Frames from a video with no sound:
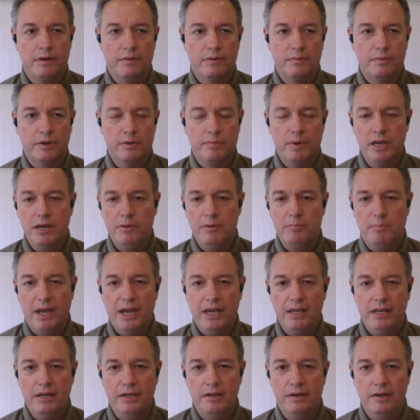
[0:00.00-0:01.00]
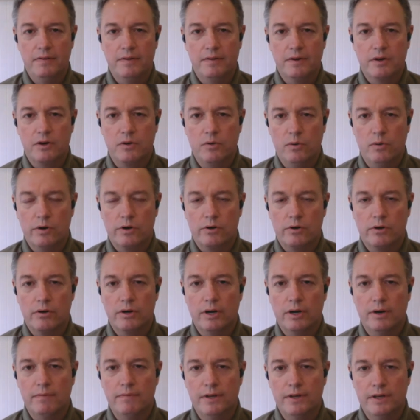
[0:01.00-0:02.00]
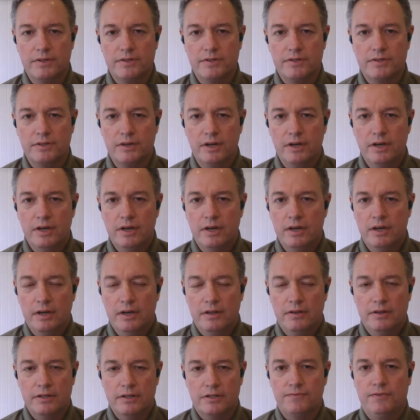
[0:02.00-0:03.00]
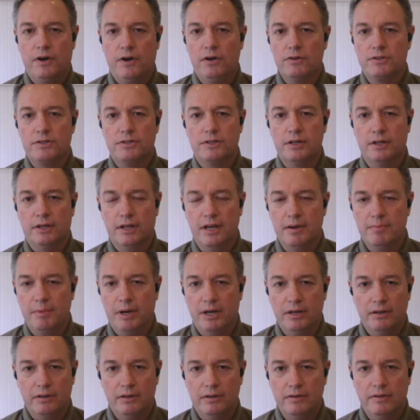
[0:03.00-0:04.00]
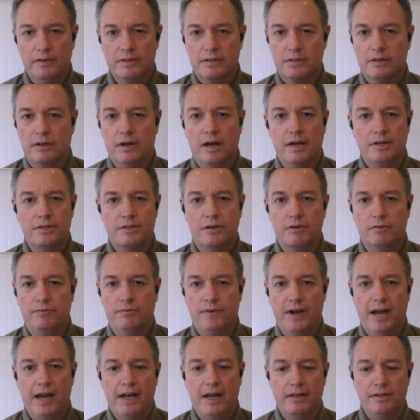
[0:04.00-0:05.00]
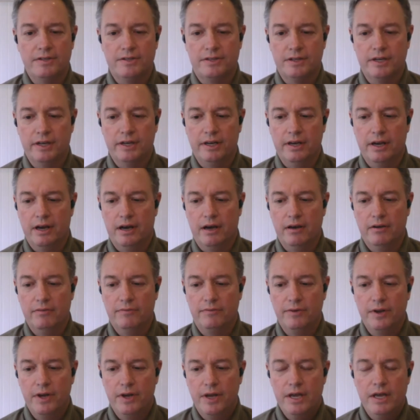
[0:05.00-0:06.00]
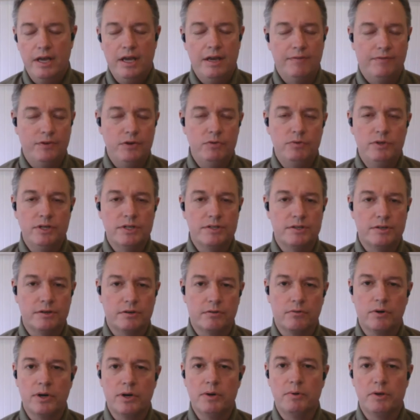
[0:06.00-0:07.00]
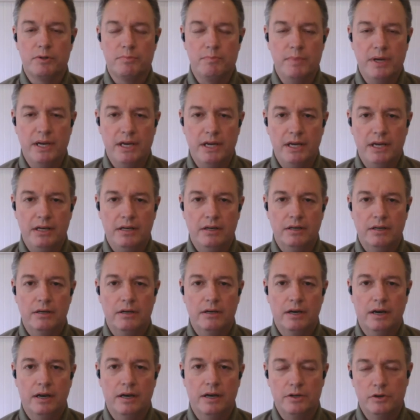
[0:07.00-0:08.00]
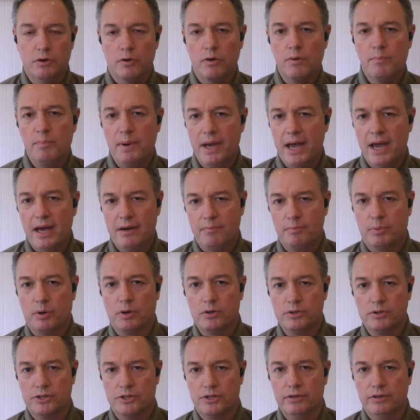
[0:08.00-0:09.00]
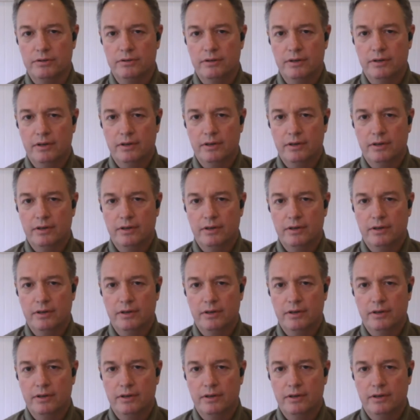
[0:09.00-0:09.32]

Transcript: And they're being painted in the corner of this false dilemma, this logical fallacy of, if you disagree with me, you're a bad person.